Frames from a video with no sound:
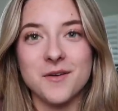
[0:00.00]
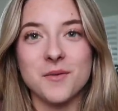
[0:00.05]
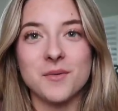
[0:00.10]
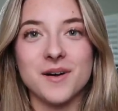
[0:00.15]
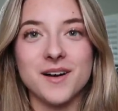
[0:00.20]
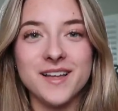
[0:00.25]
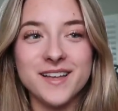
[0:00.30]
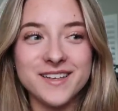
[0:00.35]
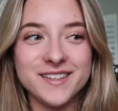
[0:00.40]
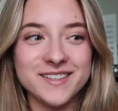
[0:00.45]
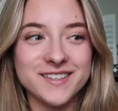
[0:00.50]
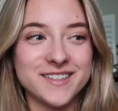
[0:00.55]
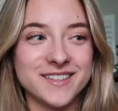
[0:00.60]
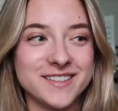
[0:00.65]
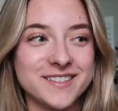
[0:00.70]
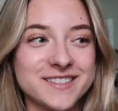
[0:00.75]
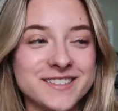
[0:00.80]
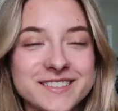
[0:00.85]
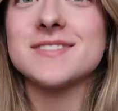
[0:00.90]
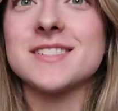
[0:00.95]
what?
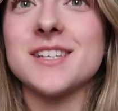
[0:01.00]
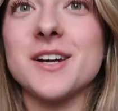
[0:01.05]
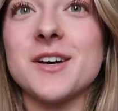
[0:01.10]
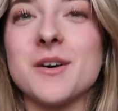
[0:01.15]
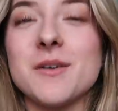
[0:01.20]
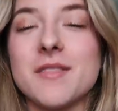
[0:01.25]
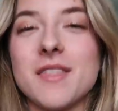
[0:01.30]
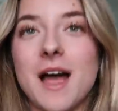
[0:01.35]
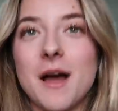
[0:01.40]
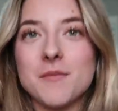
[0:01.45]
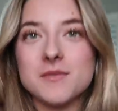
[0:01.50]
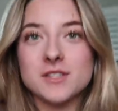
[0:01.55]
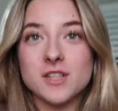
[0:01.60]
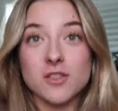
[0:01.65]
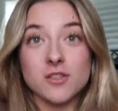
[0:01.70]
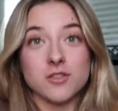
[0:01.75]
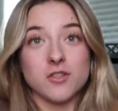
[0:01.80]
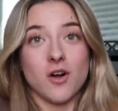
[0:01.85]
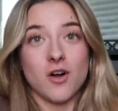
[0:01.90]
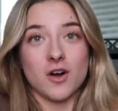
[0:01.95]
So that was
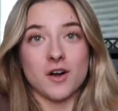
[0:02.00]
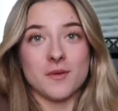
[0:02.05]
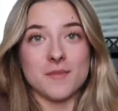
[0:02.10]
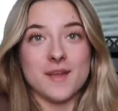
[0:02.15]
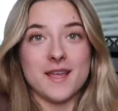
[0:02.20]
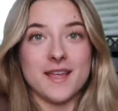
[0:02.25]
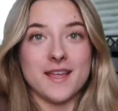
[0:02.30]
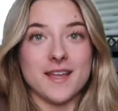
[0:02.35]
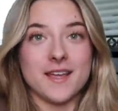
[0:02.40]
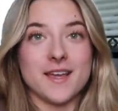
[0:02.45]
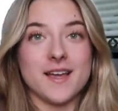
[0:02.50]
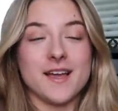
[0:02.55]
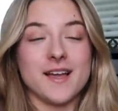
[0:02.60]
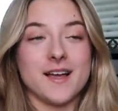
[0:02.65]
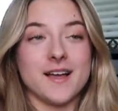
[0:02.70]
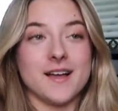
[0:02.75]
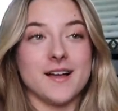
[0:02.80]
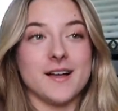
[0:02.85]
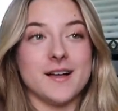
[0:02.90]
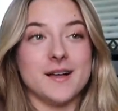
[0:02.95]

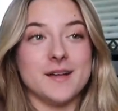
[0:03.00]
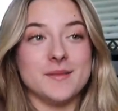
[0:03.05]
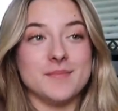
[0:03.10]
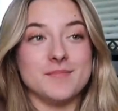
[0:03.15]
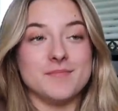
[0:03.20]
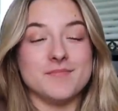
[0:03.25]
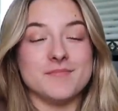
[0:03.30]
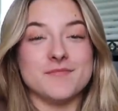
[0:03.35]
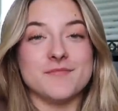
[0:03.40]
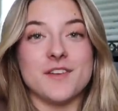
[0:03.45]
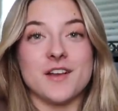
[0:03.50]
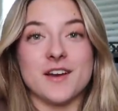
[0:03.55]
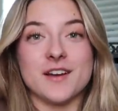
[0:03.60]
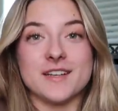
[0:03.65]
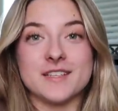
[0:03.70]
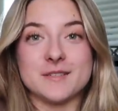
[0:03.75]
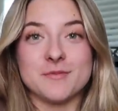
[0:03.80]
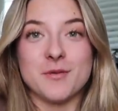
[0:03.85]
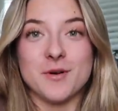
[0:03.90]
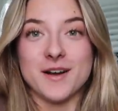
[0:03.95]
alarming, um, very
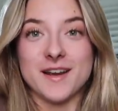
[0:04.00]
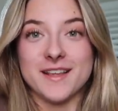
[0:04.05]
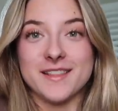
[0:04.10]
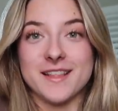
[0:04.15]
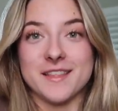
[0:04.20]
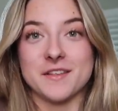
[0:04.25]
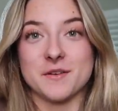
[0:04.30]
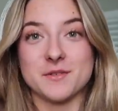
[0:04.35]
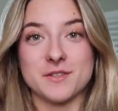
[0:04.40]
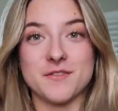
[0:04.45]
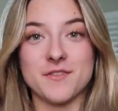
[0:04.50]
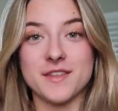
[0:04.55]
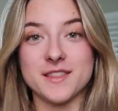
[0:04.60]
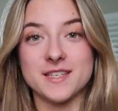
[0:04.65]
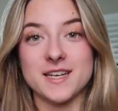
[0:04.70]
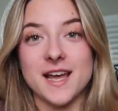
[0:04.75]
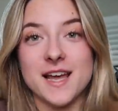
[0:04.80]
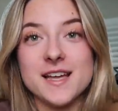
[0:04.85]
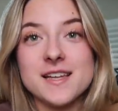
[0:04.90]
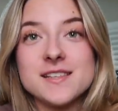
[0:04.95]
disappointing that there was a
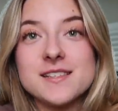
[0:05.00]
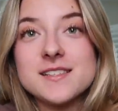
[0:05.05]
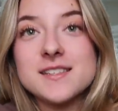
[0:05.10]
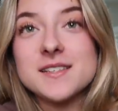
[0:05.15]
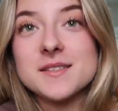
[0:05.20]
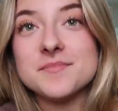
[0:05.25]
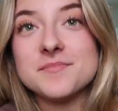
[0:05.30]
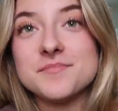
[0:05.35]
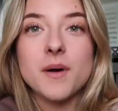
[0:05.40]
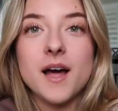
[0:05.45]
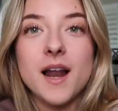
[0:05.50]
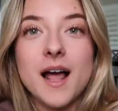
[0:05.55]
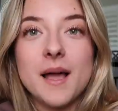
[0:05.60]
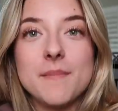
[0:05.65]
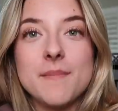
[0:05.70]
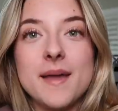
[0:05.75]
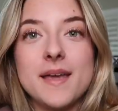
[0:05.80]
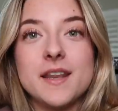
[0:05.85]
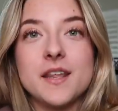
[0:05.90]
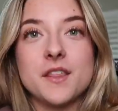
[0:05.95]
fifth test, but
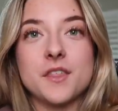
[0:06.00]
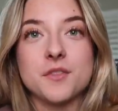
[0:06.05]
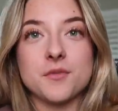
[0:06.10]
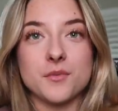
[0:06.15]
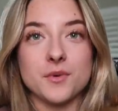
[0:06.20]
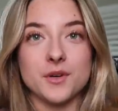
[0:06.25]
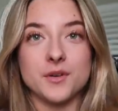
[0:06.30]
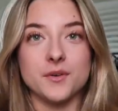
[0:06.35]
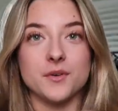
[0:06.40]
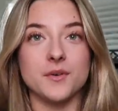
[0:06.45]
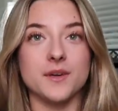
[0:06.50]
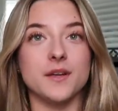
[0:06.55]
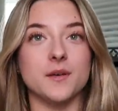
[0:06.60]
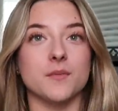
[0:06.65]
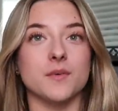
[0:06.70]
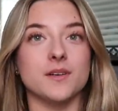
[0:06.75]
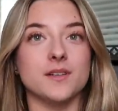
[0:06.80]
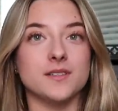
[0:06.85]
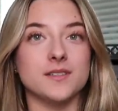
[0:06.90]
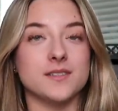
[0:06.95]
I made it through.
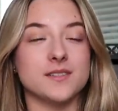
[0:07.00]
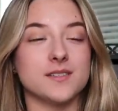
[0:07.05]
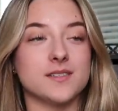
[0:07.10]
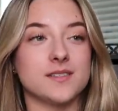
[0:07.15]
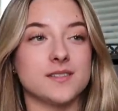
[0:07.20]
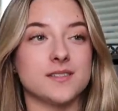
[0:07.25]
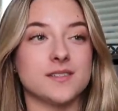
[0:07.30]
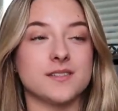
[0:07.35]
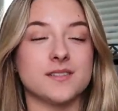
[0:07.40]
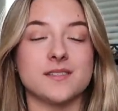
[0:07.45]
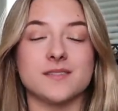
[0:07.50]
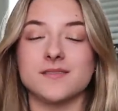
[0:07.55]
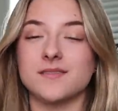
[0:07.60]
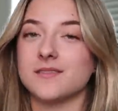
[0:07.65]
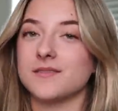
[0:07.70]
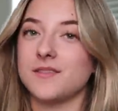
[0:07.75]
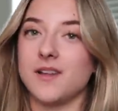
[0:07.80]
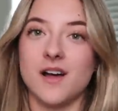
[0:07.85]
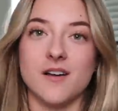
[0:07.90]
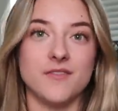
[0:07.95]
It was
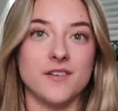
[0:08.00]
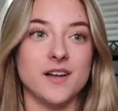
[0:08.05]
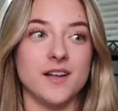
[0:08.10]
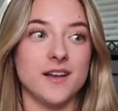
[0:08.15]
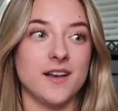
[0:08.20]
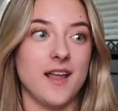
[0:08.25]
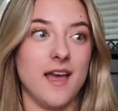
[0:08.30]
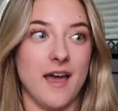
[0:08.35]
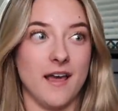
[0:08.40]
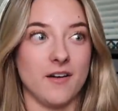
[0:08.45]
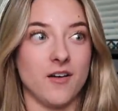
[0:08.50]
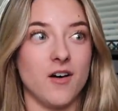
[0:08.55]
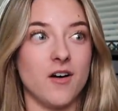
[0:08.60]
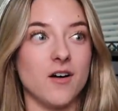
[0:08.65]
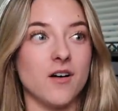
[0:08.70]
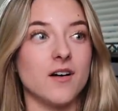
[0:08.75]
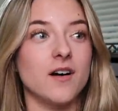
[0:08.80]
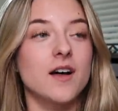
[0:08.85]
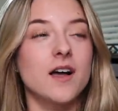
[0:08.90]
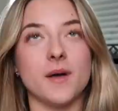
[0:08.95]
not fun at
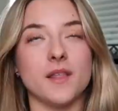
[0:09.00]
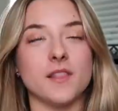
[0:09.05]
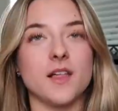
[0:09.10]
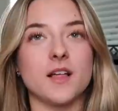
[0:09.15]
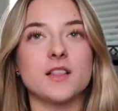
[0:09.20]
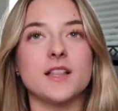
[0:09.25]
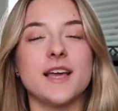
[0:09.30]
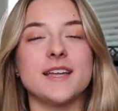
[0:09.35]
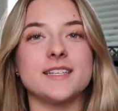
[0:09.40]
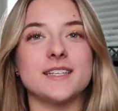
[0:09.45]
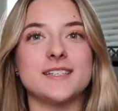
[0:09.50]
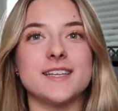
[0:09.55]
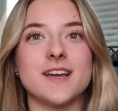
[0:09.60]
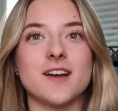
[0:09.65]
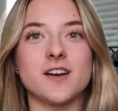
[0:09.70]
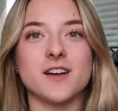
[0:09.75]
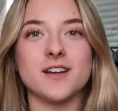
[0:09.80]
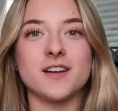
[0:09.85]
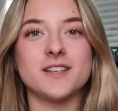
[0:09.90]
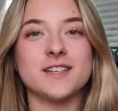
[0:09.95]
all, but luckily I did take
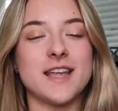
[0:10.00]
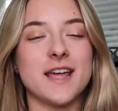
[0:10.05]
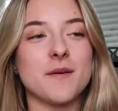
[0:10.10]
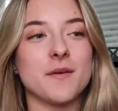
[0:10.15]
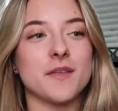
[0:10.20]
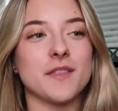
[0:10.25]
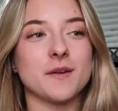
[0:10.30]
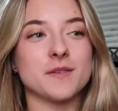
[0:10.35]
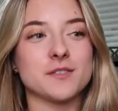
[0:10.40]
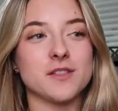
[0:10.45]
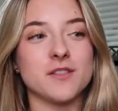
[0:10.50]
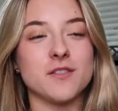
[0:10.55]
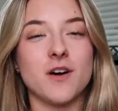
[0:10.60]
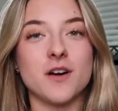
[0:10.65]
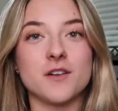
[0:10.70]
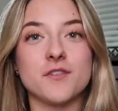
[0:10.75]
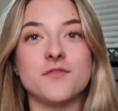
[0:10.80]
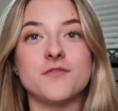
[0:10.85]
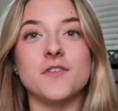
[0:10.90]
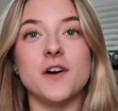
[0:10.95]
on it a day where there was a
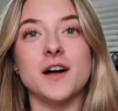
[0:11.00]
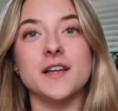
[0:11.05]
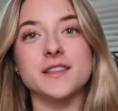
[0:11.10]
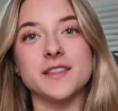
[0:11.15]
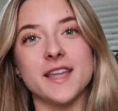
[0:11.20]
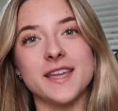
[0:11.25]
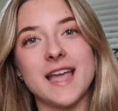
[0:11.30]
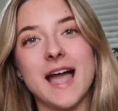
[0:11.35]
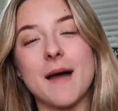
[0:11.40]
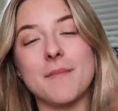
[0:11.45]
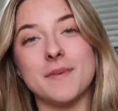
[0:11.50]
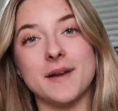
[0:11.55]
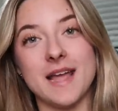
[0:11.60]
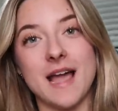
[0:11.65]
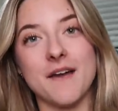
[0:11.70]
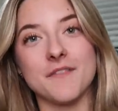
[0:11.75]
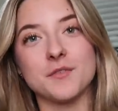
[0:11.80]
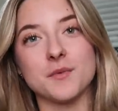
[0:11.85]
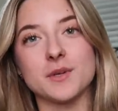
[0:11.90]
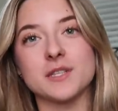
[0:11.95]
lot of fun like happening
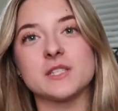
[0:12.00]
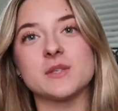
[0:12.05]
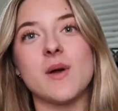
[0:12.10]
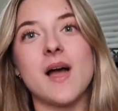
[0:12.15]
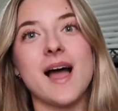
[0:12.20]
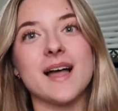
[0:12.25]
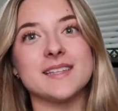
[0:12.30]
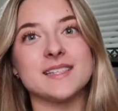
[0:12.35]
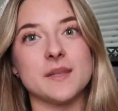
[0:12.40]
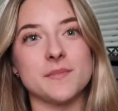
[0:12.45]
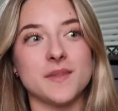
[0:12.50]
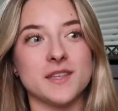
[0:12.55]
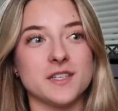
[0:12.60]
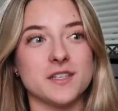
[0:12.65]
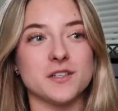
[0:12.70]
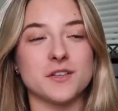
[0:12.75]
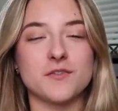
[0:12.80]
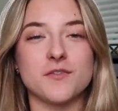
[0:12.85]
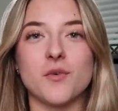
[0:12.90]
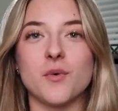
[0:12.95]
afterwards, so I had something
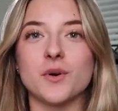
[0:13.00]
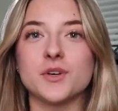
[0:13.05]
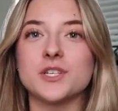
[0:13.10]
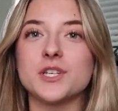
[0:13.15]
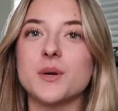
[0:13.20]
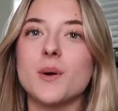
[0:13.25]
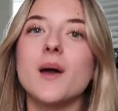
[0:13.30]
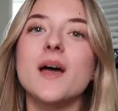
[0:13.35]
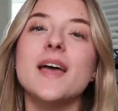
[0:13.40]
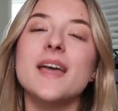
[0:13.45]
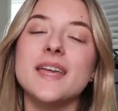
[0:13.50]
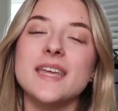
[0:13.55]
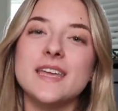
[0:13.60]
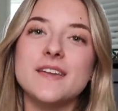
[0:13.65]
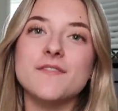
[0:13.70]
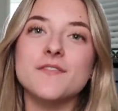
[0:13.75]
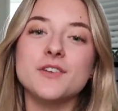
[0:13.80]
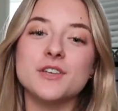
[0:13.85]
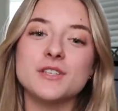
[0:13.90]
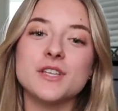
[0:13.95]
to look forward to.
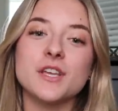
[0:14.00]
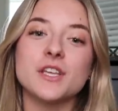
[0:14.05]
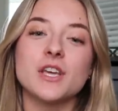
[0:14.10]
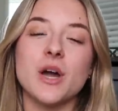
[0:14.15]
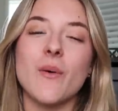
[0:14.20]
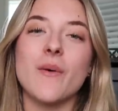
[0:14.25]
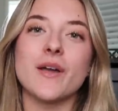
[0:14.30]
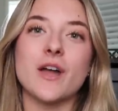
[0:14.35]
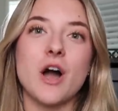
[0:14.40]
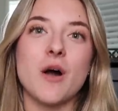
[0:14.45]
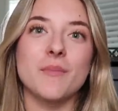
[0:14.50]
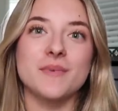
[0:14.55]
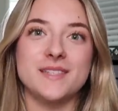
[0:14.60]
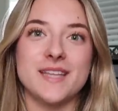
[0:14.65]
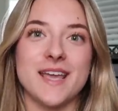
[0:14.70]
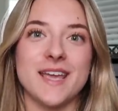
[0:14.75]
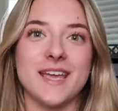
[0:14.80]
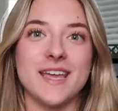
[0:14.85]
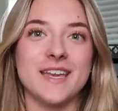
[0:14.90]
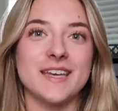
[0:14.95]
Even just like going home and
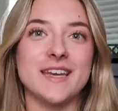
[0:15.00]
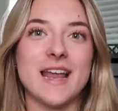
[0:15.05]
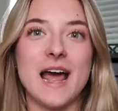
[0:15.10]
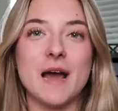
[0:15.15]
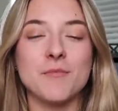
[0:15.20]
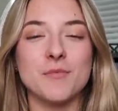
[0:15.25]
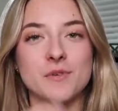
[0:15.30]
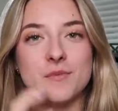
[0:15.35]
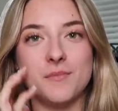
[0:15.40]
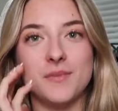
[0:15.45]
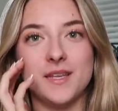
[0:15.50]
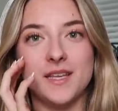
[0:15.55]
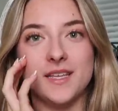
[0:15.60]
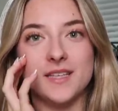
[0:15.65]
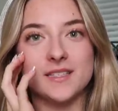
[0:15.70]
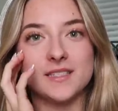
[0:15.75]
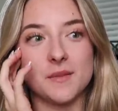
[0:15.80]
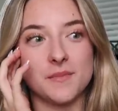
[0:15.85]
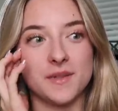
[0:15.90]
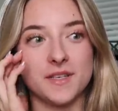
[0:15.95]
taking a nap would
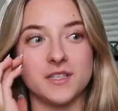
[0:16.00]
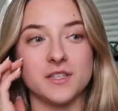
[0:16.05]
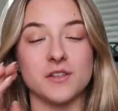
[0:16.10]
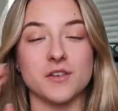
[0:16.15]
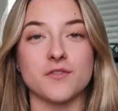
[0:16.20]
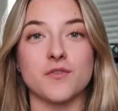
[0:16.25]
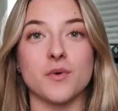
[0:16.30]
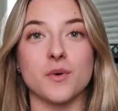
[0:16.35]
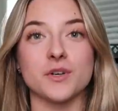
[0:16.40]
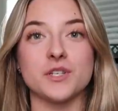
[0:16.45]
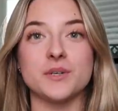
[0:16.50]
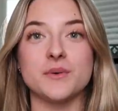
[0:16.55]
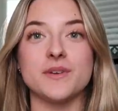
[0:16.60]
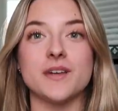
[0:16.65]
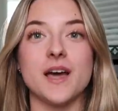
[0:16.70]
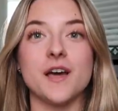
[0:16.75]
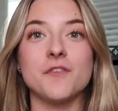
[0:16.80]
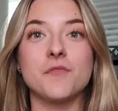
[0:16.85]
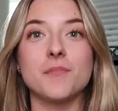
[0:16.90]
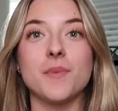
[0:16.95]
be something to look forward to
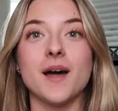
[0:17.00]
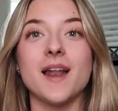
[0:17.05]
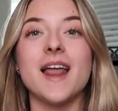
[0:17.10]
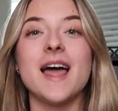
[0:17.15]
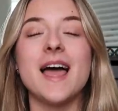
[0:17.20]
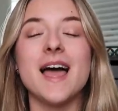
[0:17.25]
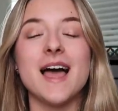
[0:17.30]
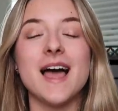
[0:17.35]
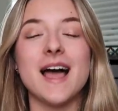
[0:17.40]
enough, but